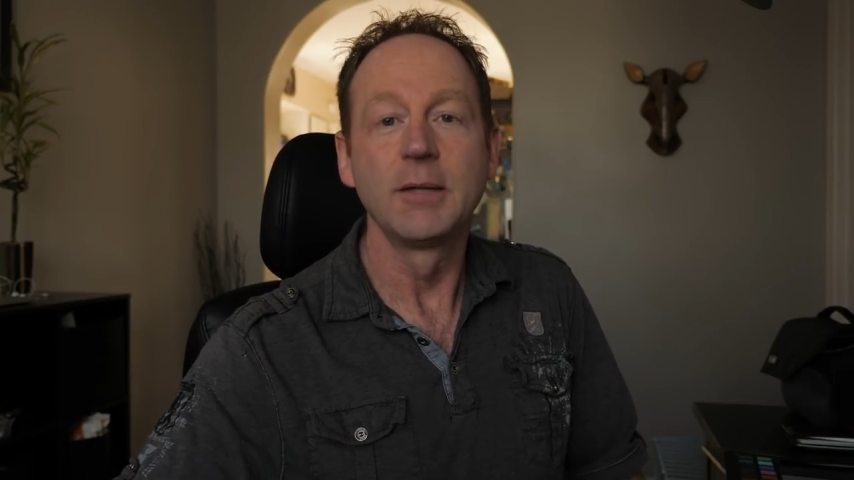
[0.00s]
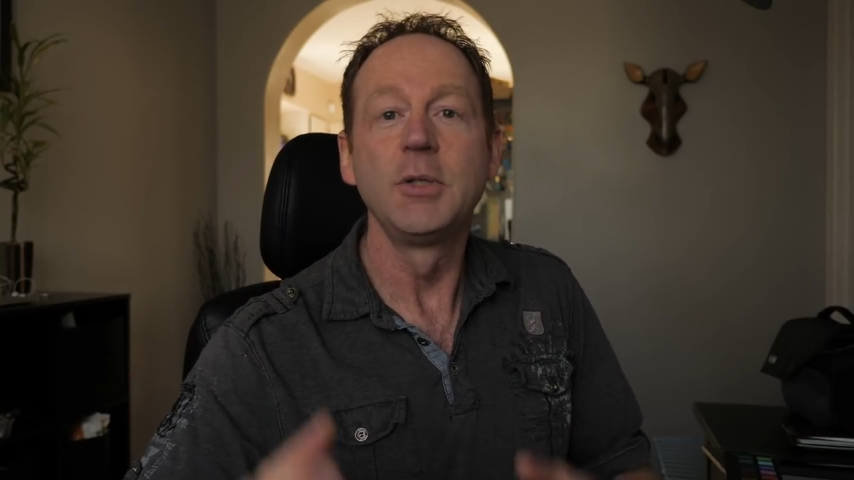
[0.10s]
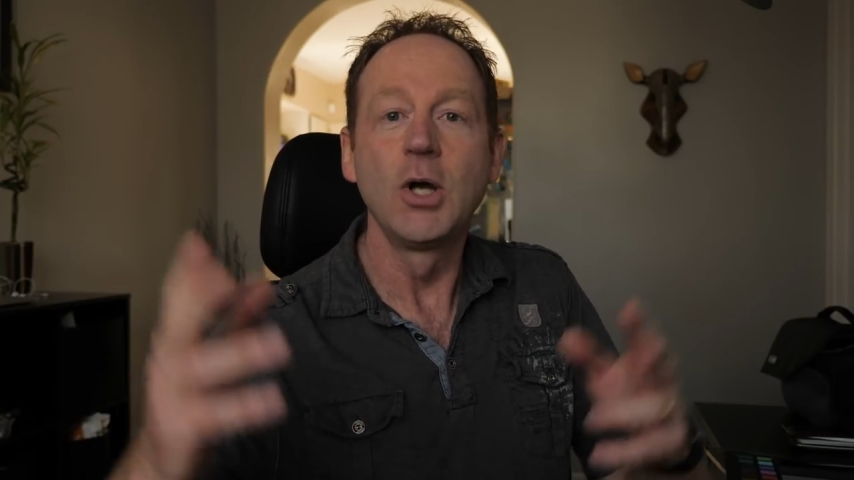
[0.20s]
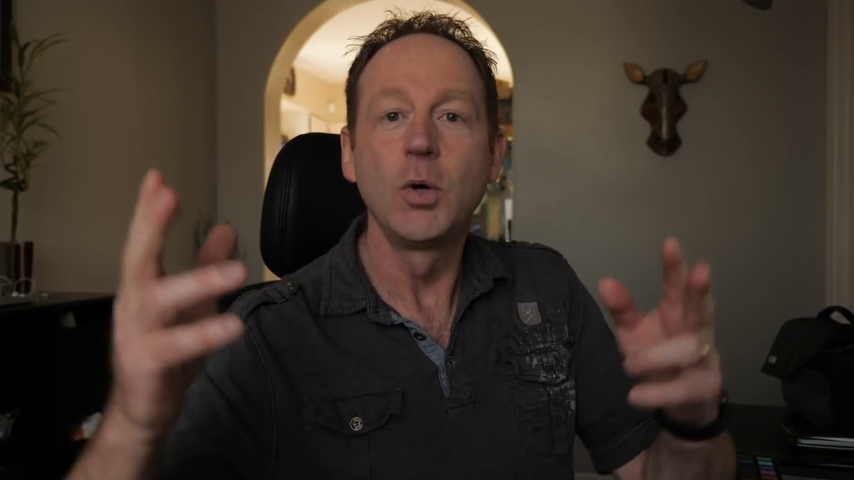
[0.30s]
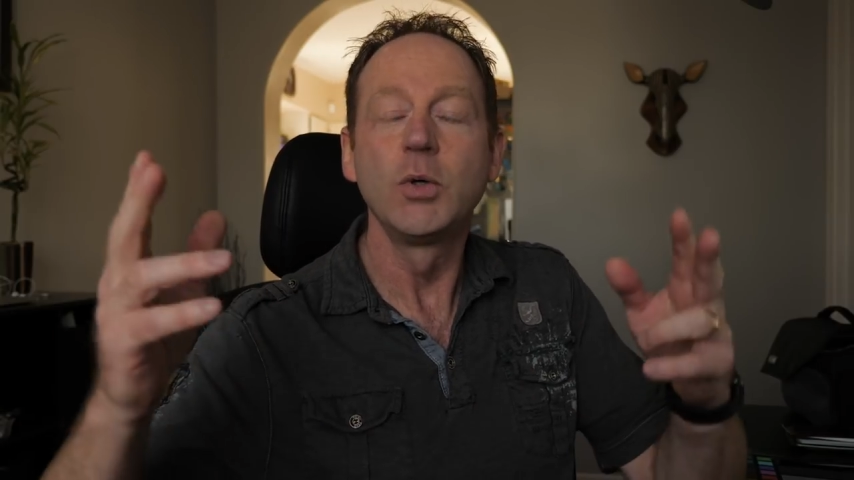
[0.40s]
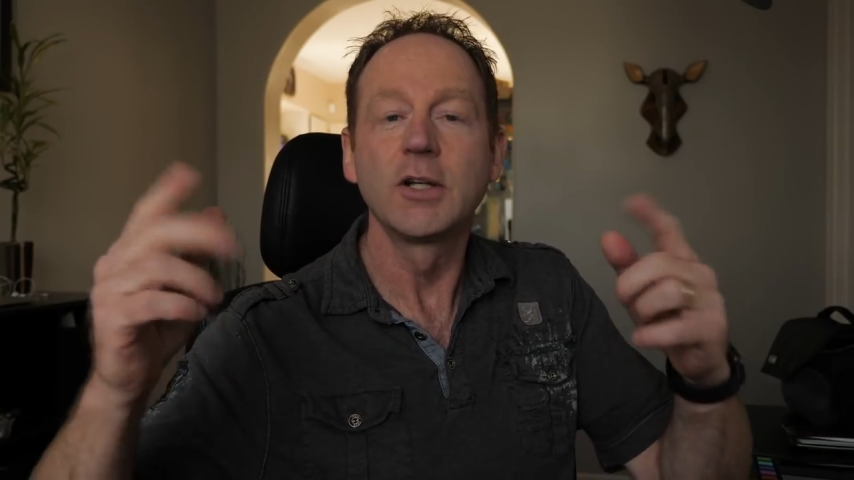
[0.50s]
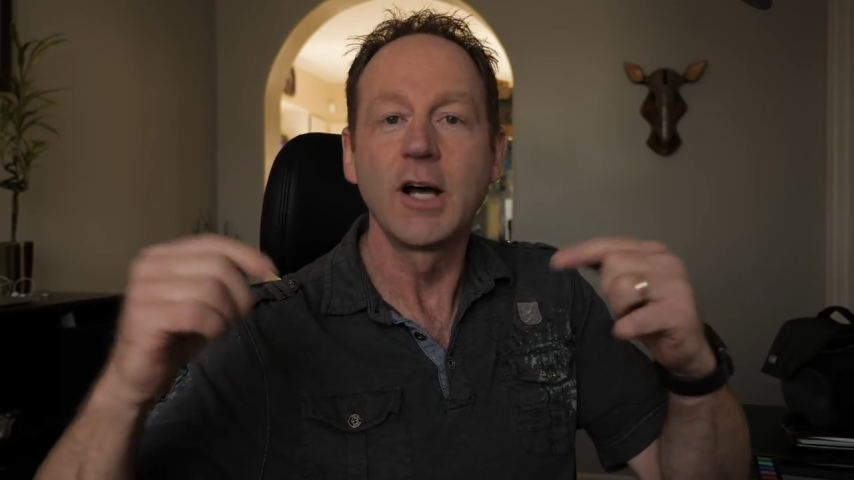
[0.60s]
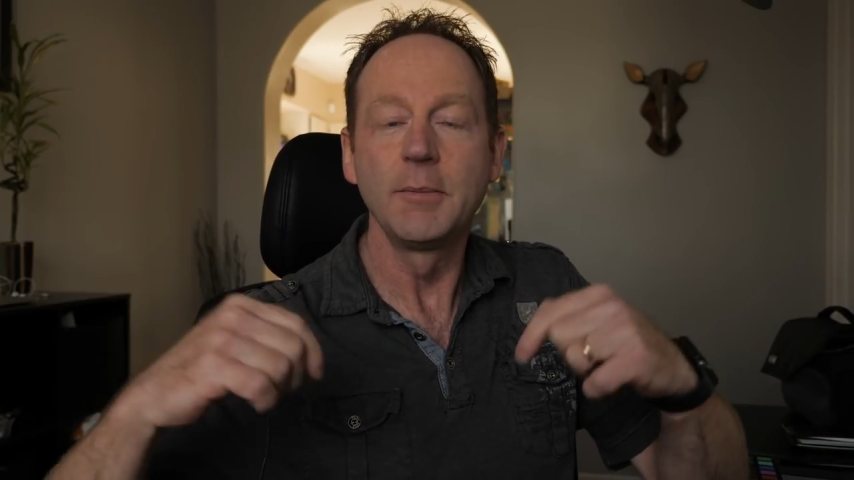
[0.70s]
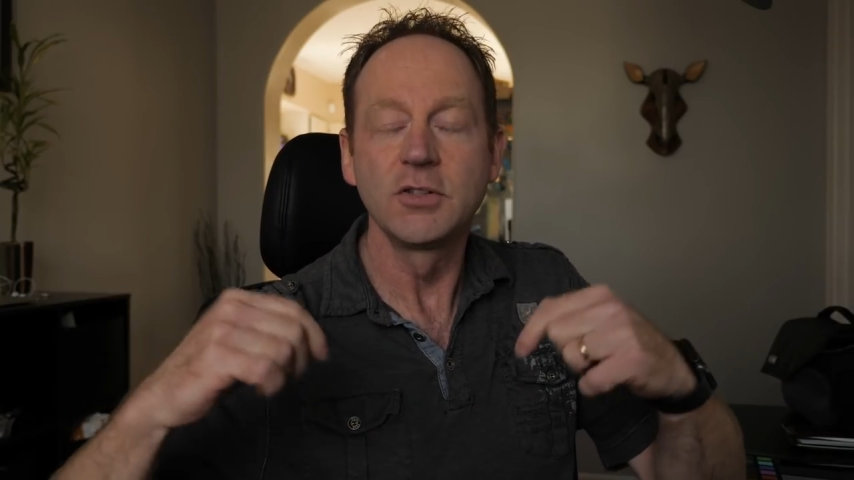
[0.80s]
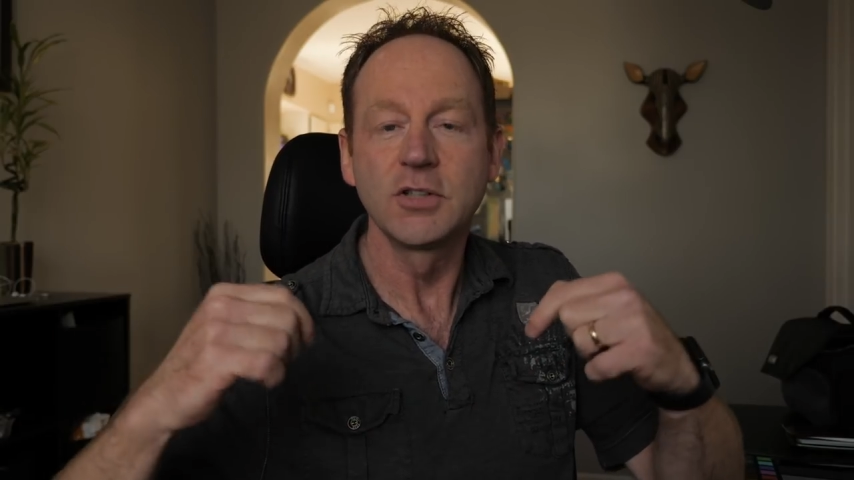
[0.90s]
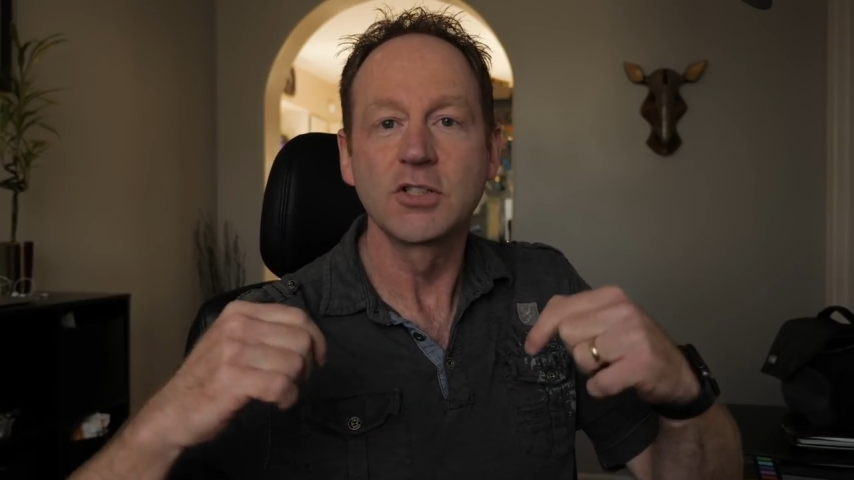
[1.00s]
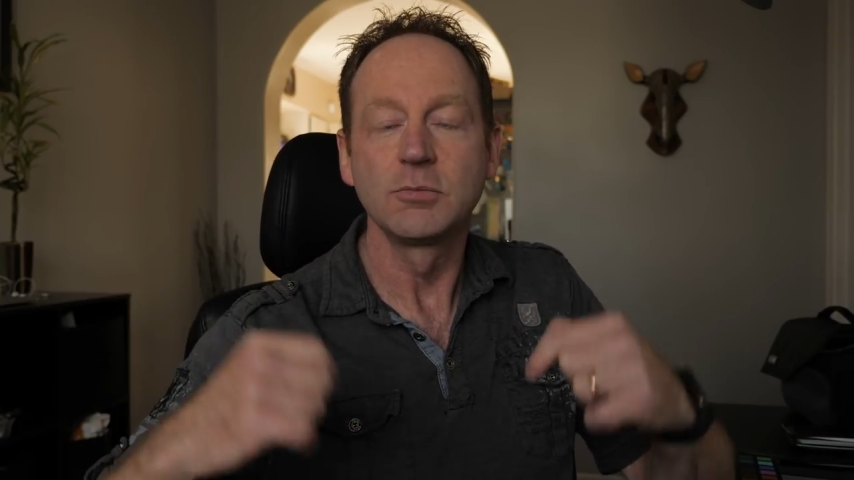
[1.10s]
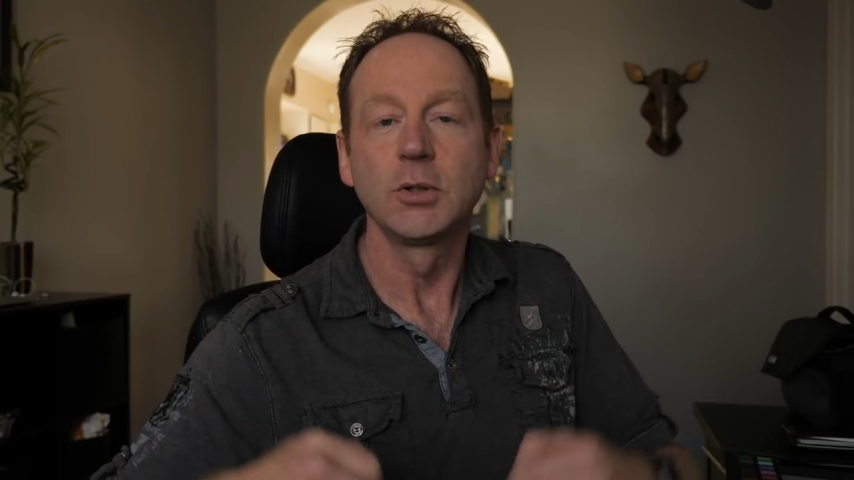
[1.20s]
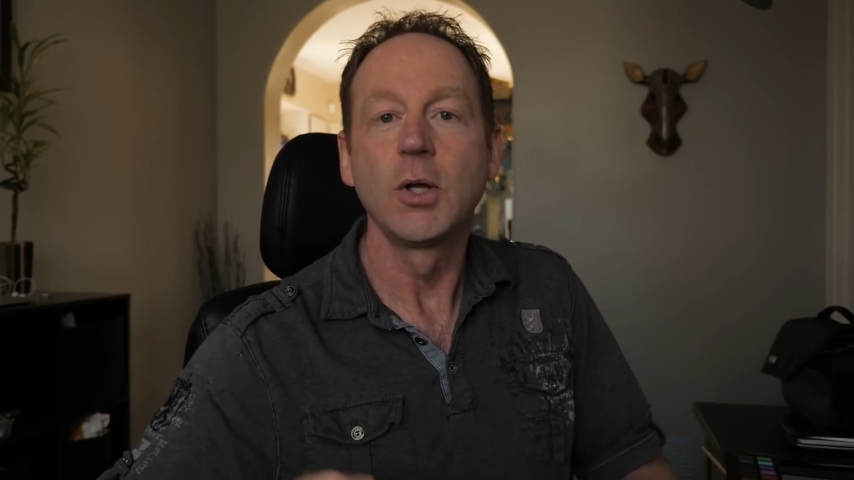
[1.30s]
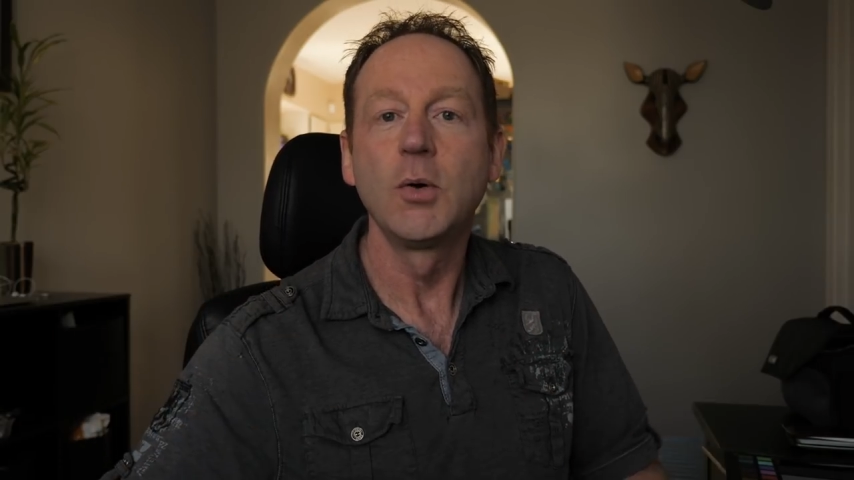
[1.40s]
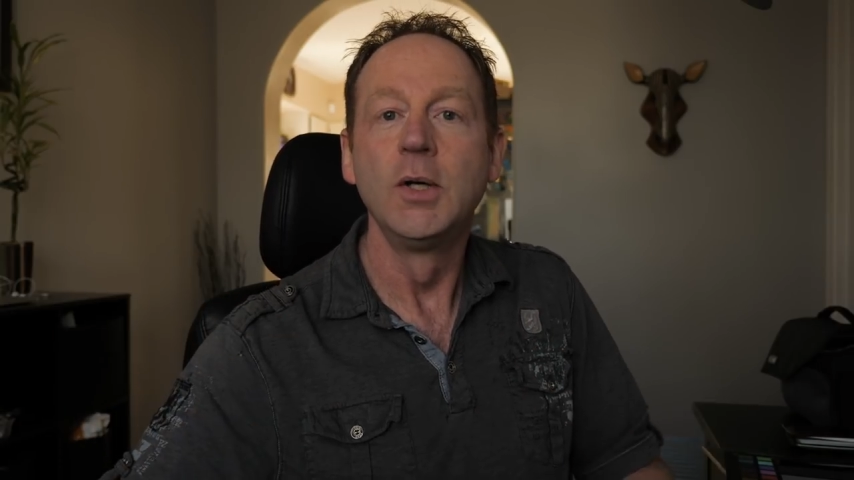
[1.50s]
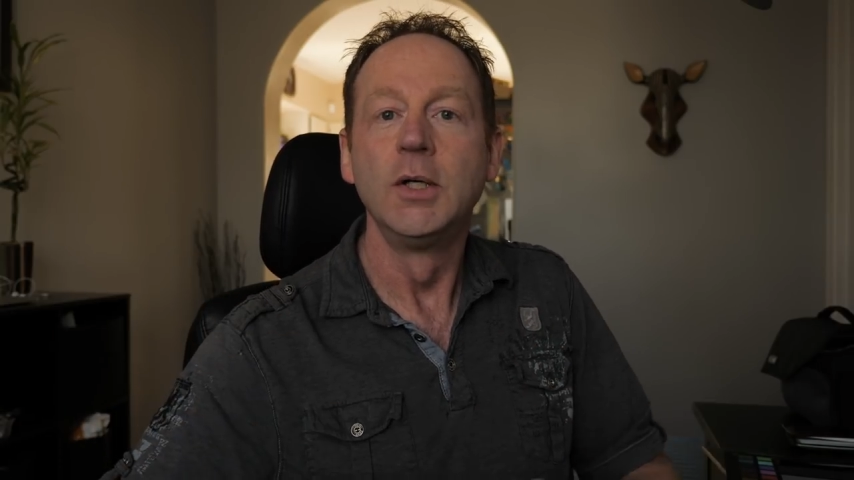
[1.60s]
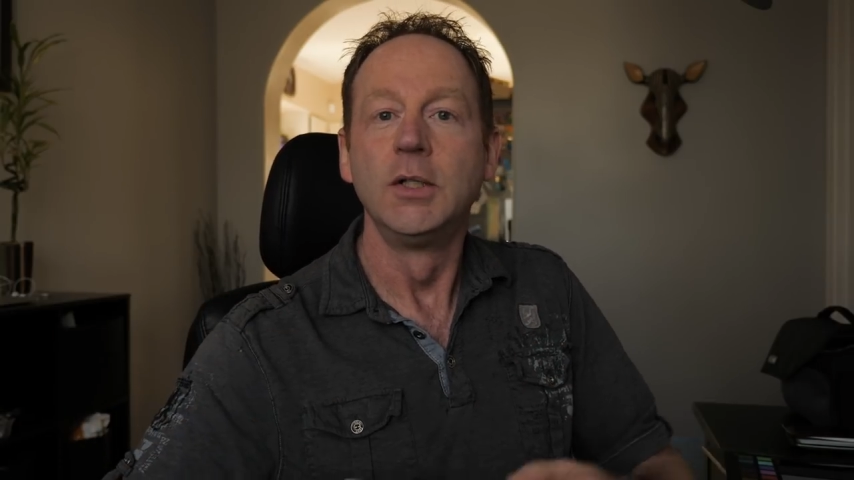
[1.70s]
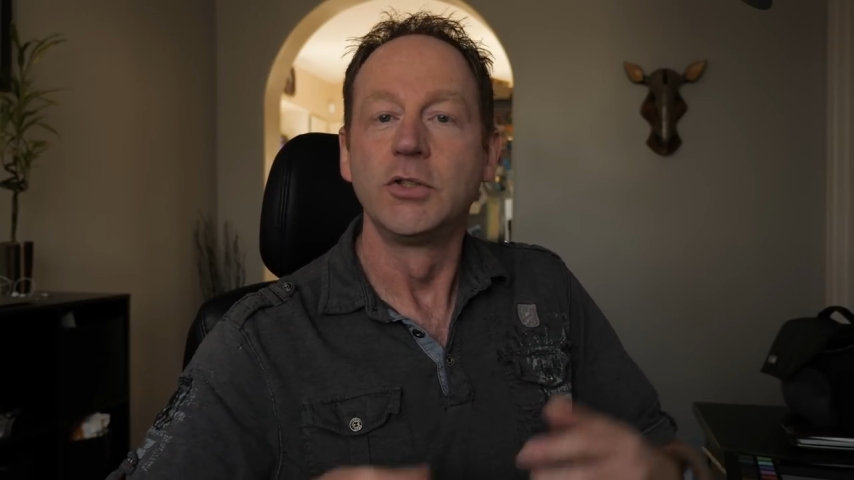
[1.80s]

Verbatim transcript: Let me know in the comment section below.